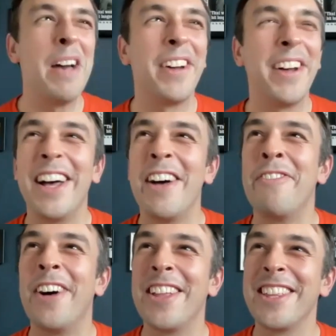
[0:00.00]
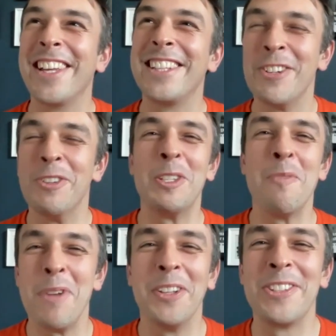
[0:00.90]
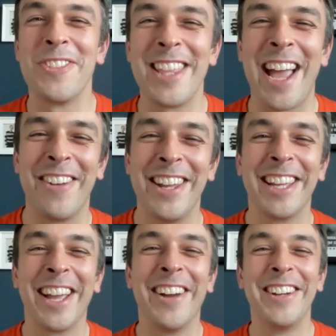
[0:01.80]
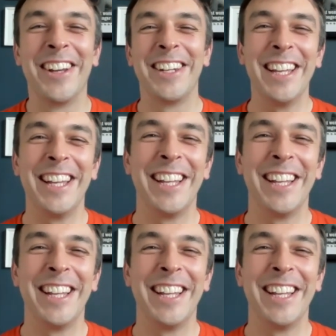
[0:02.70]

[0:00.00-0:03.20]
of a father-daughter bond with Harriet going on?